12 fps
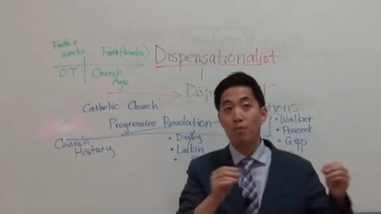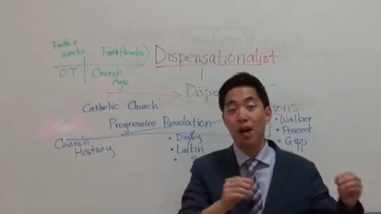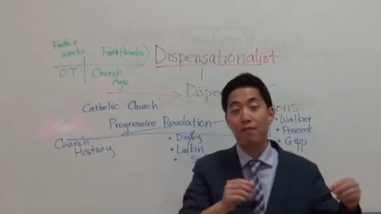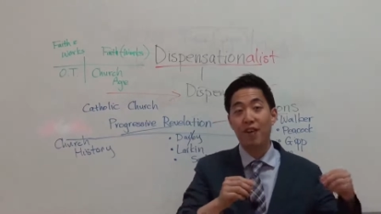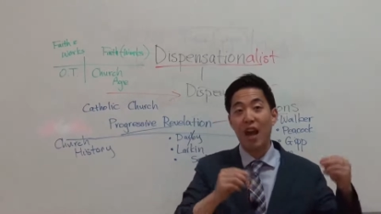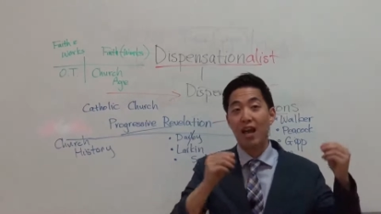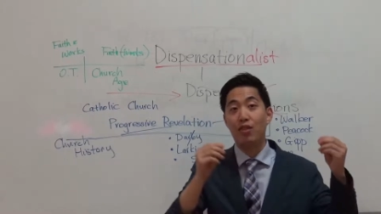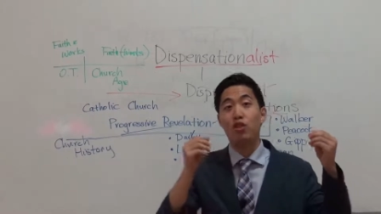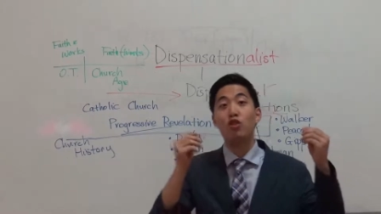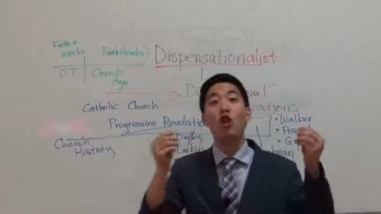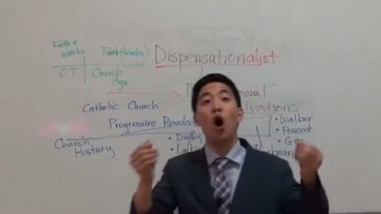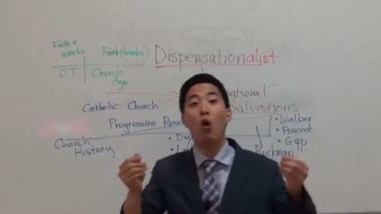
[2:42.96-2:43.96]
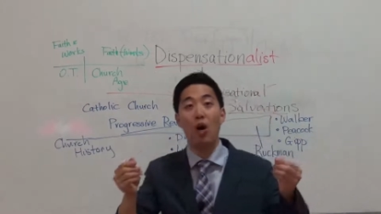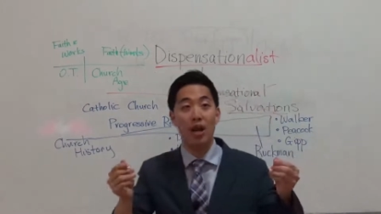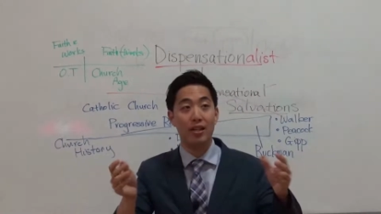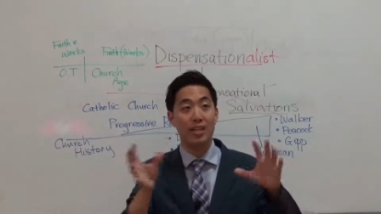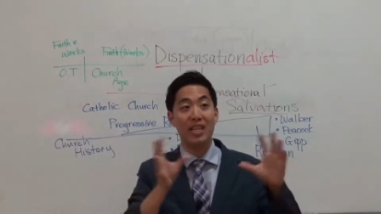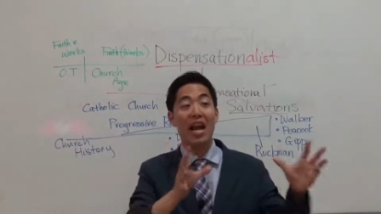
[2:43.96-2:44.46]
By faith,
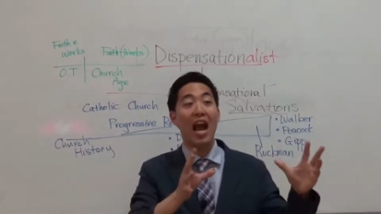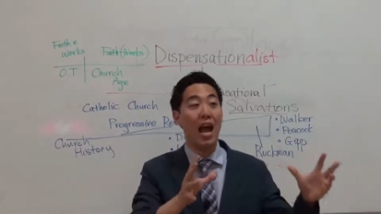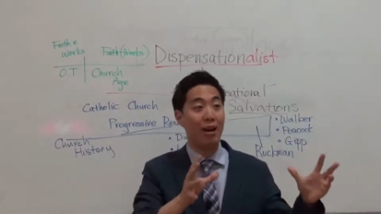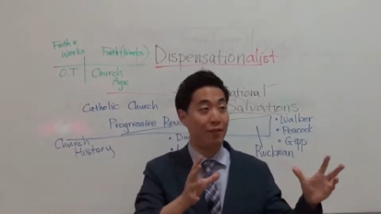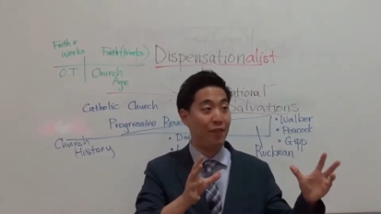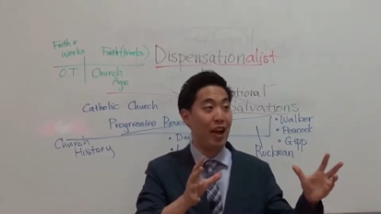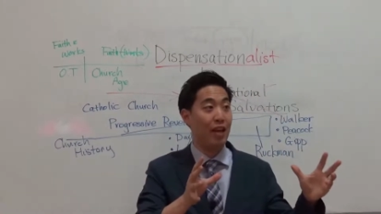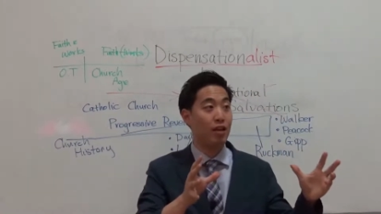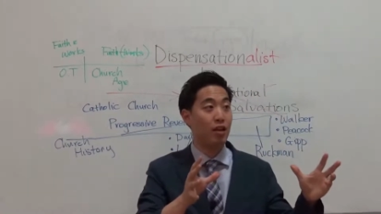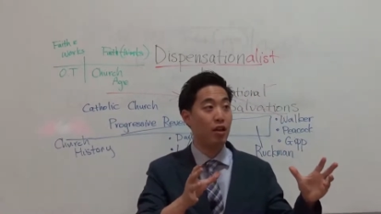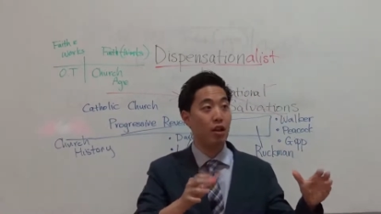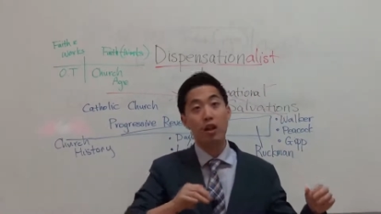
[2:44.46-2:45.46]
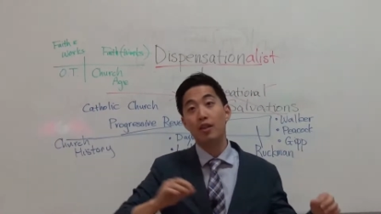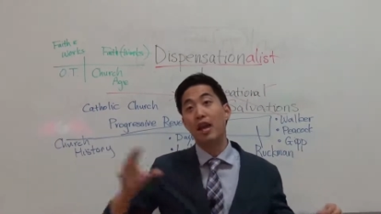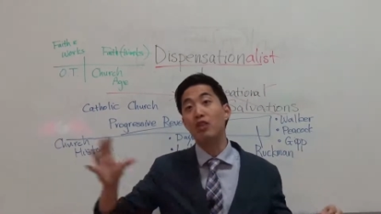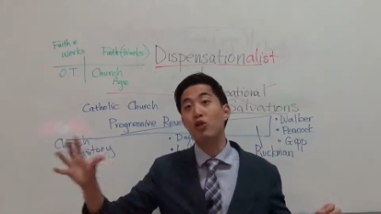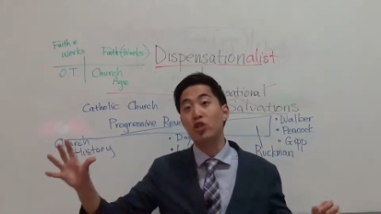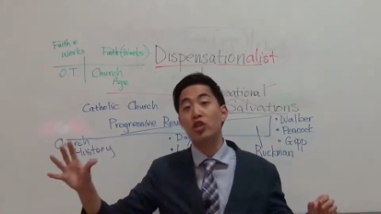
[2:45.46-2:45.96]
Noah, see, had faith.
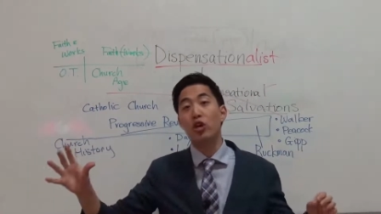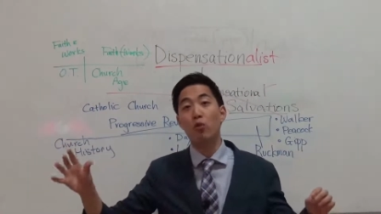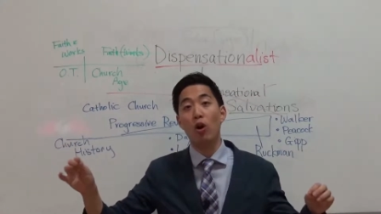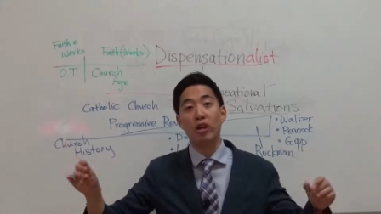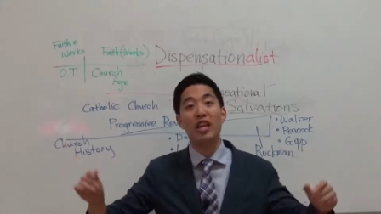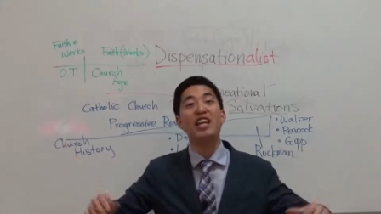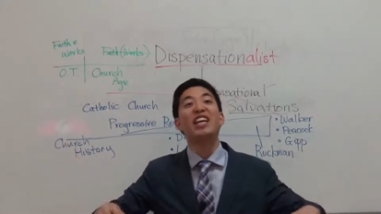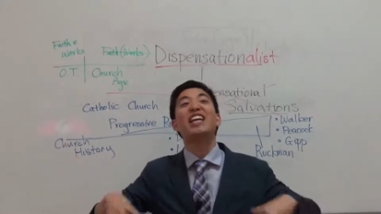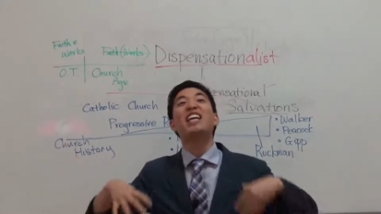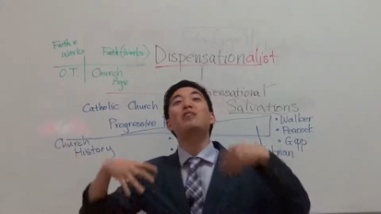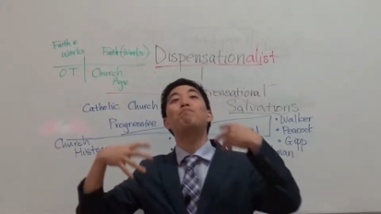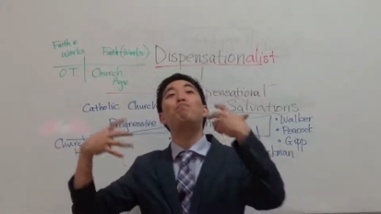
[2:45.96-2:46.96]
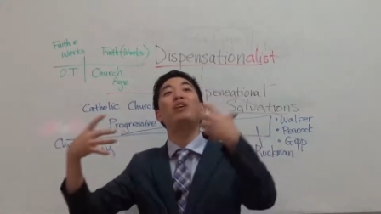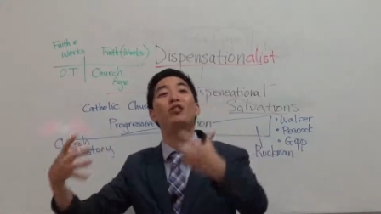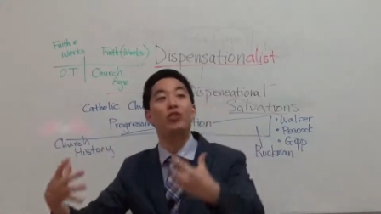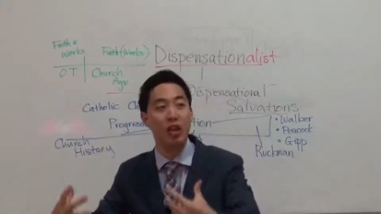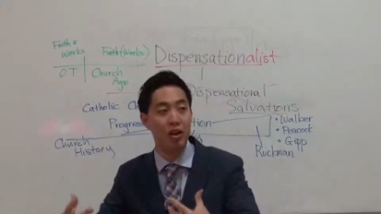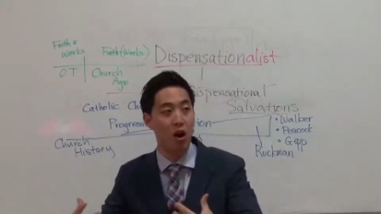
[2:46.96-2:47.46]
Then you see a work. He
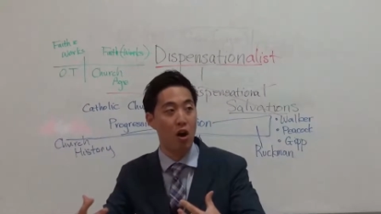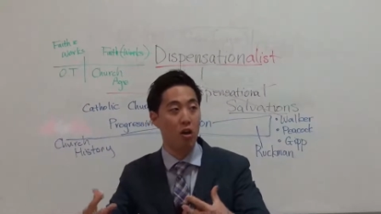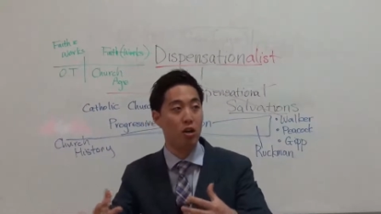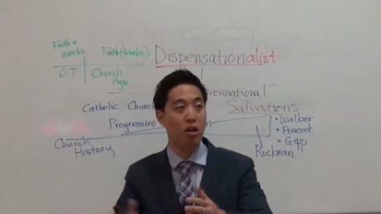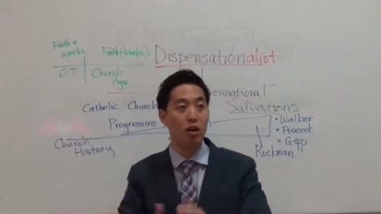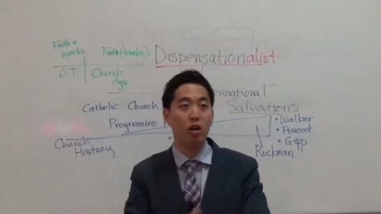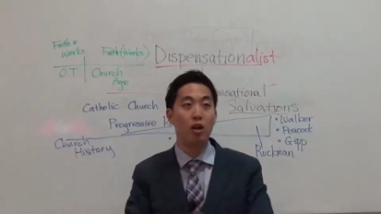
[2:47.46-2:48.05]
built an ark.